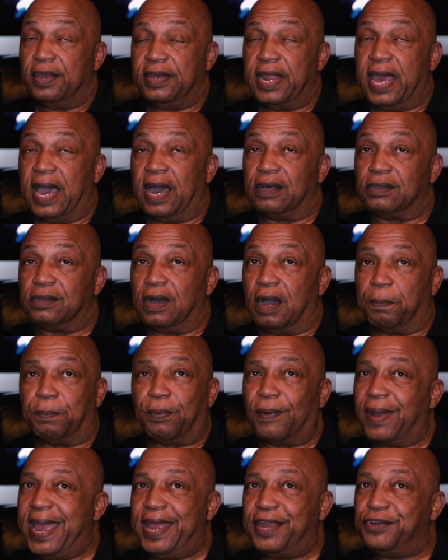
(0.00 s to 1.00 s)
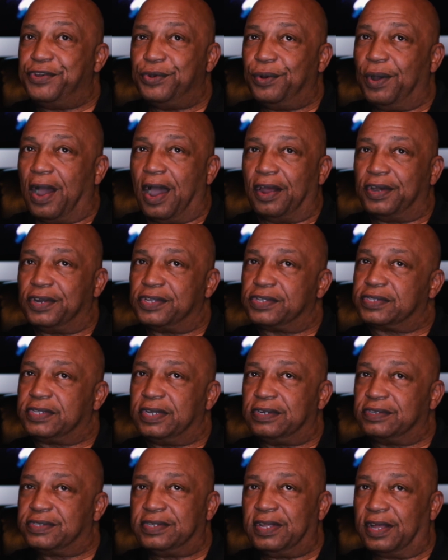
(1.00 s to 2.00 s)
Now, a brand new artist,
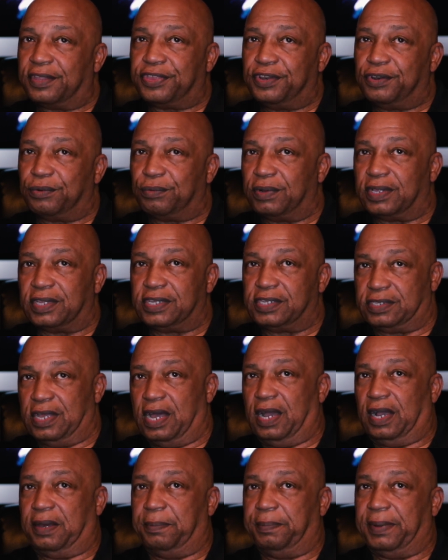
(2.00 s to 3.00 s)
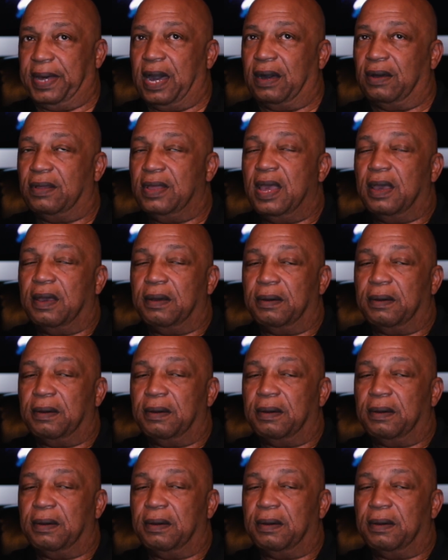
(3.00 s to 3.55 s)
there's nothing to really talk about